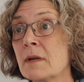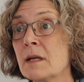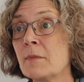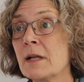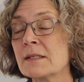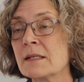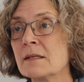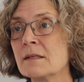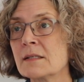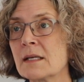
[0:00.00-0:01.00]
many
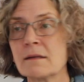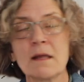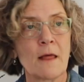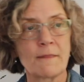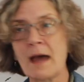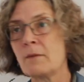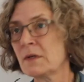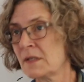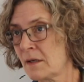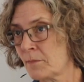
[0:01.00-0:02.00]
places, and that
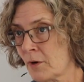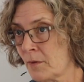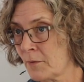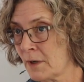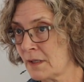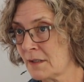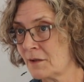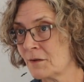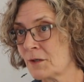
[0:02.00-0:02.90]
was inappropriate, you know,